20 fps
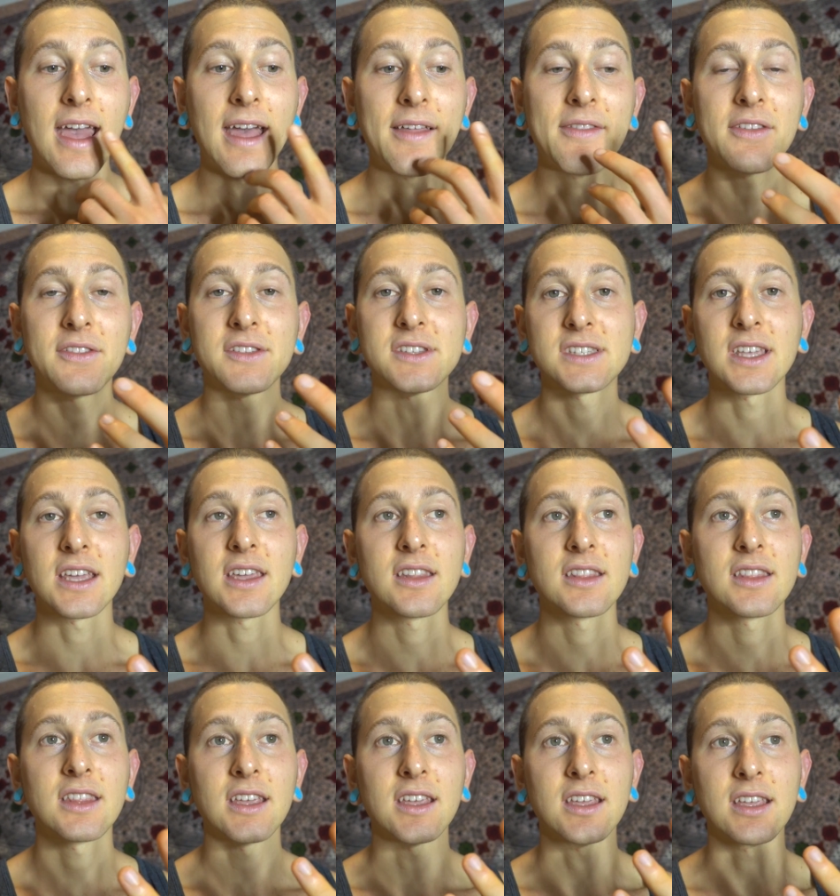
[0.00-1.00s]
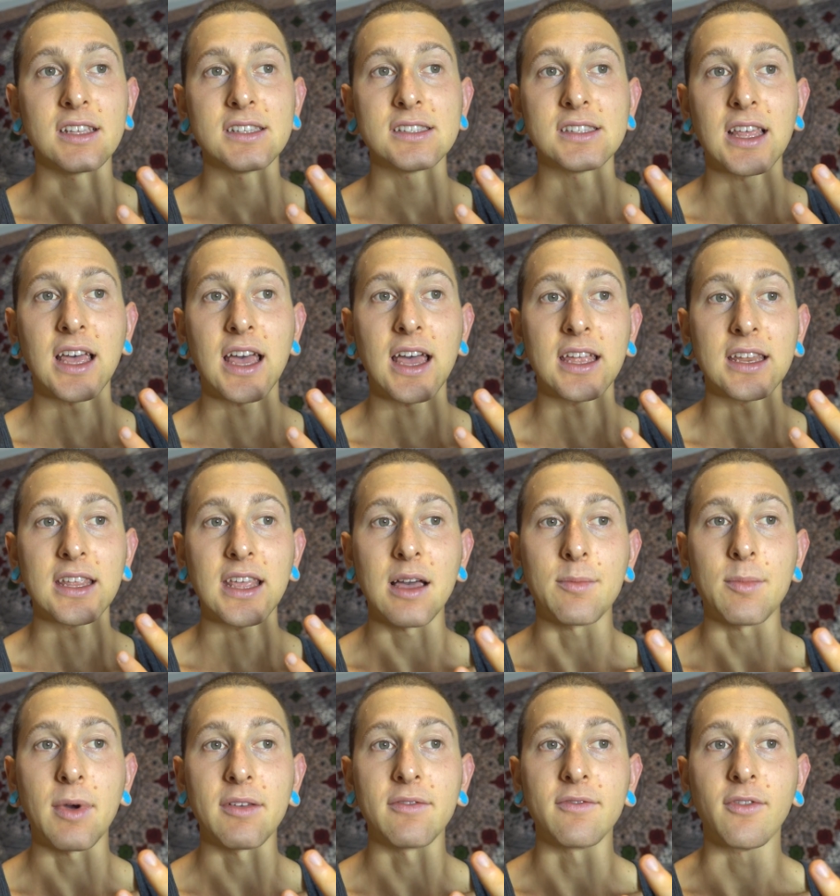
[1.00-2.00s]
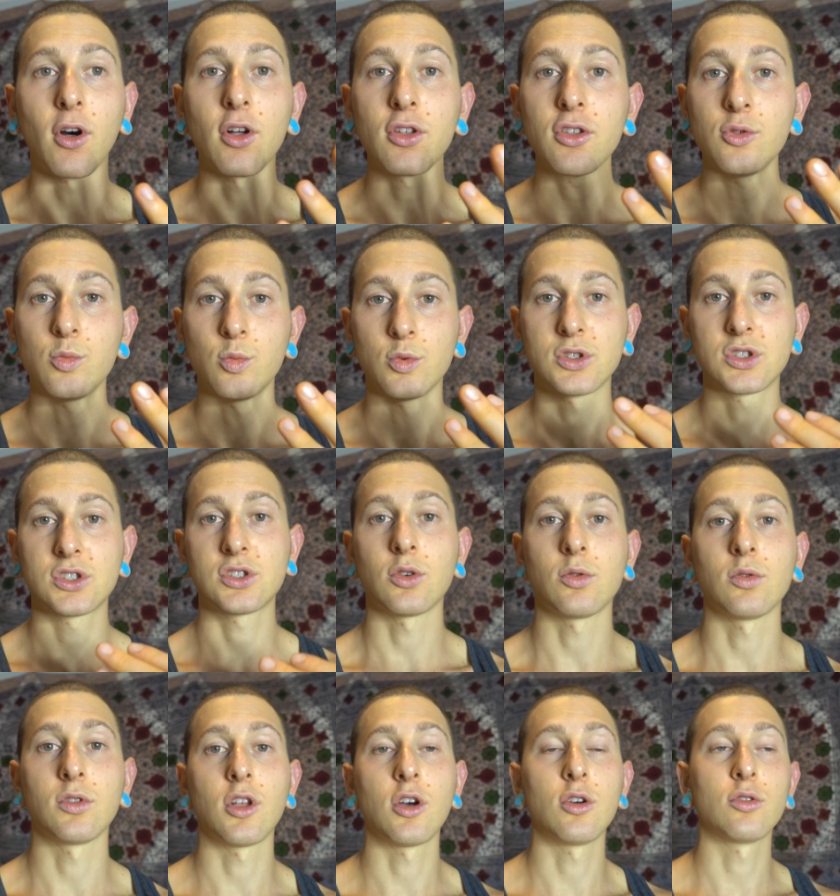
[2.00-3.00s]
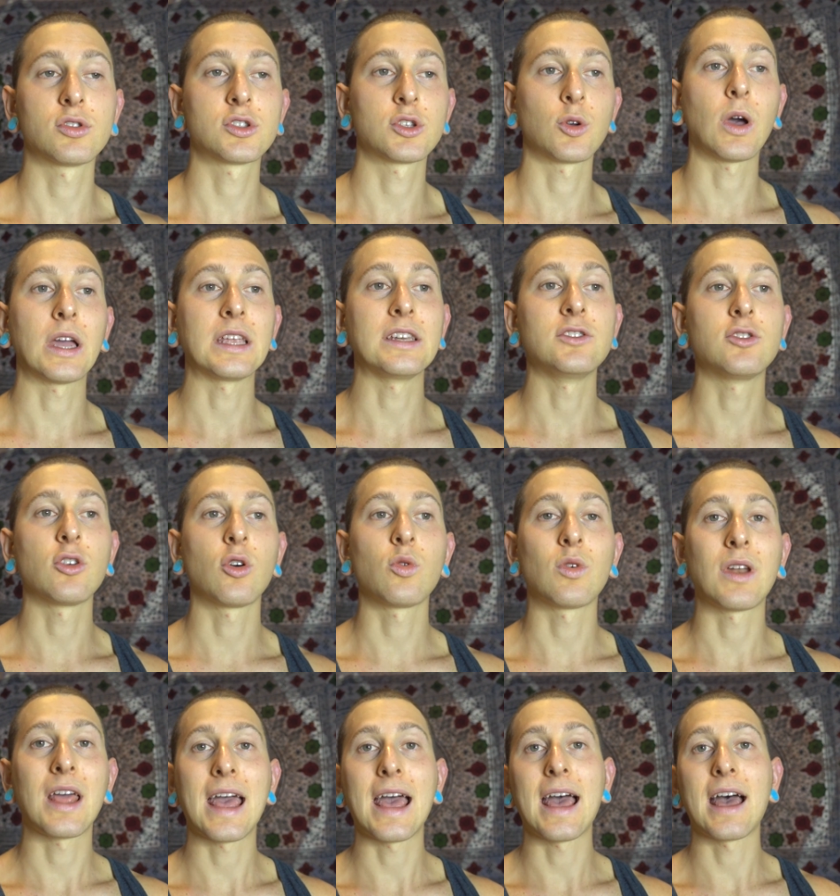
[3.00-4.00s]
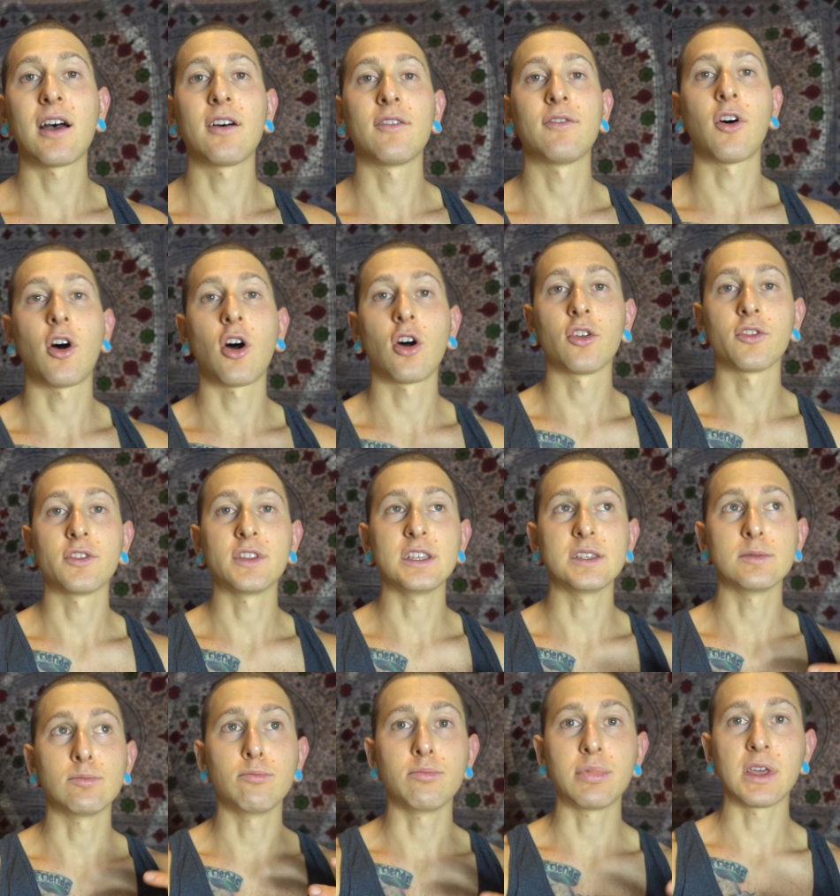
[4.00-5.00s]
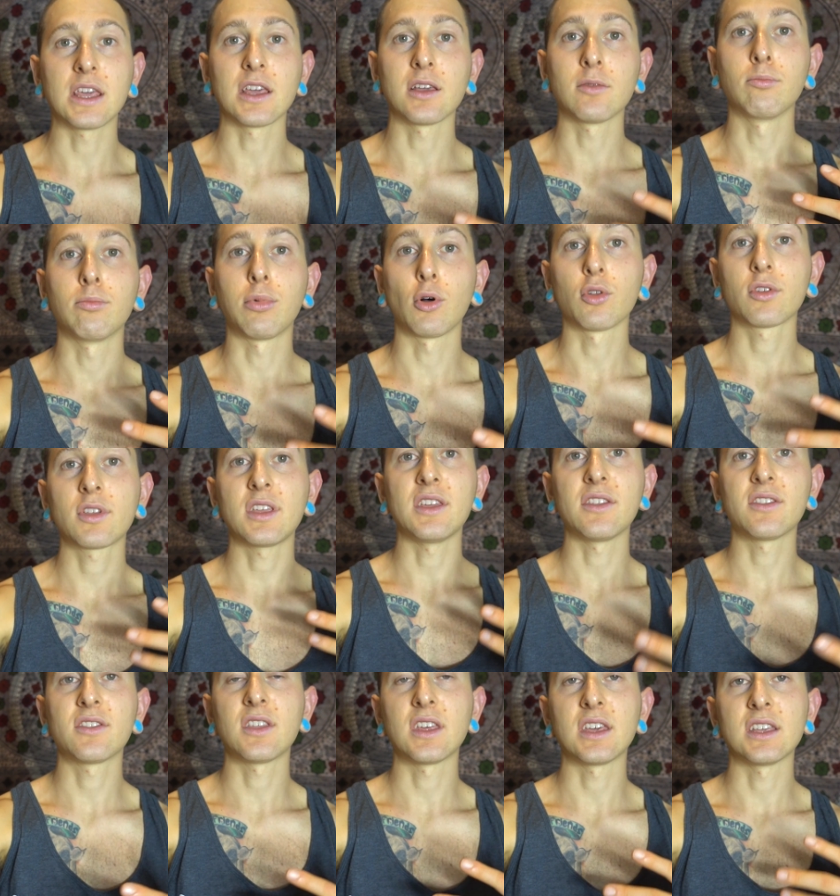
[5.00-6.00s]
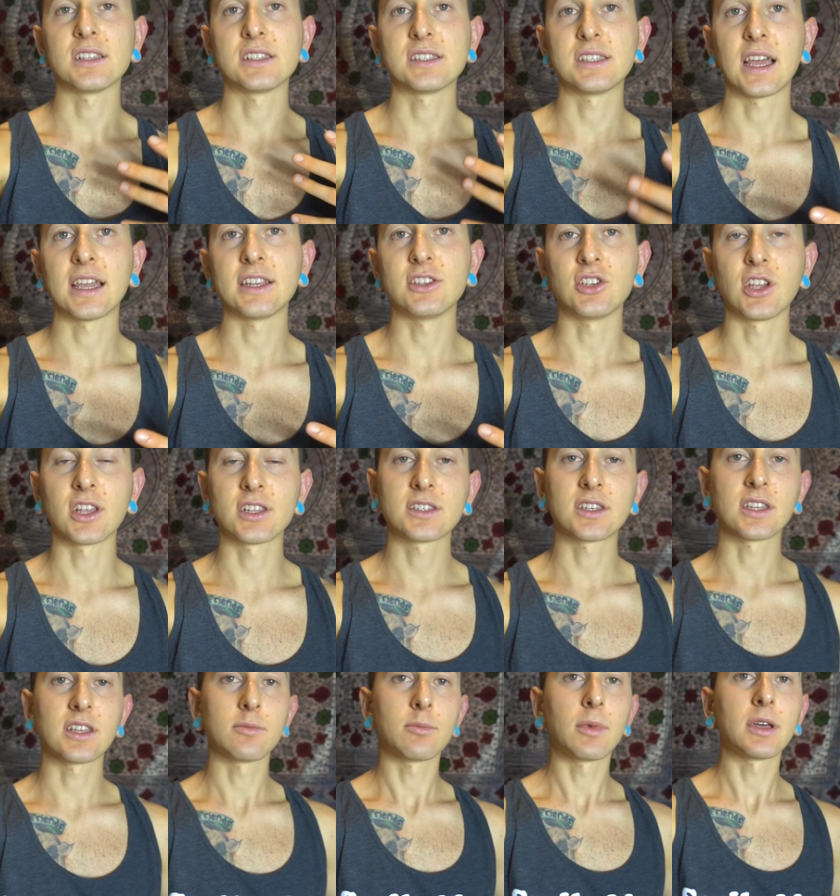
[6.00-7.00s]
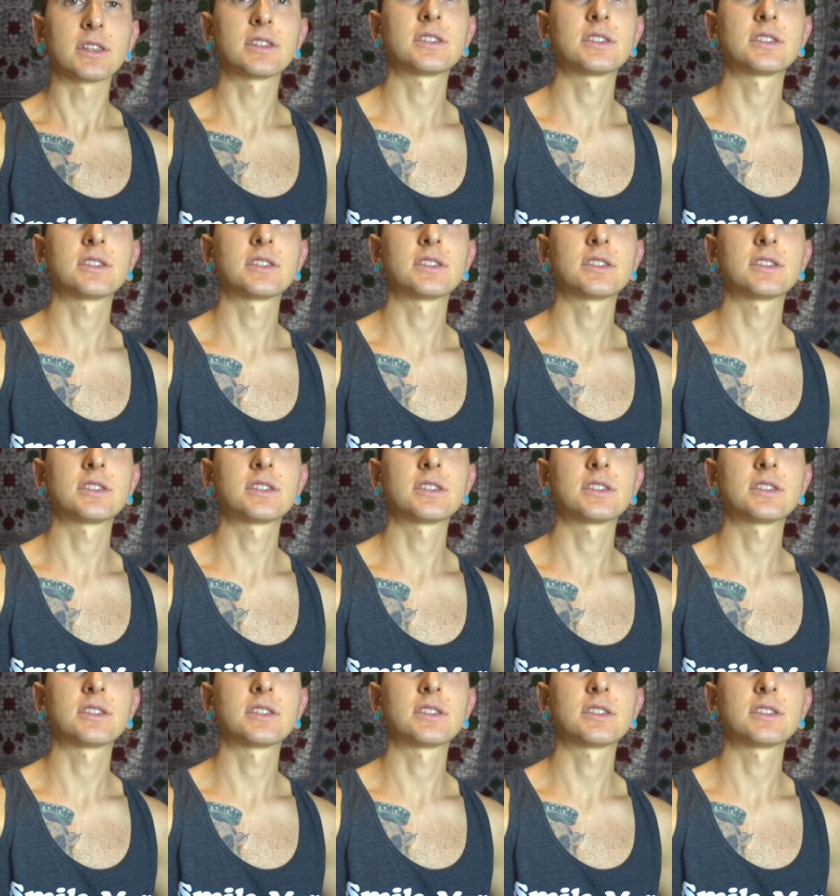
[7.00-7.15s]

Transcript: And then the second thing is that, yeah, my volume was so low, so I don't have all these big bulky things digesting in my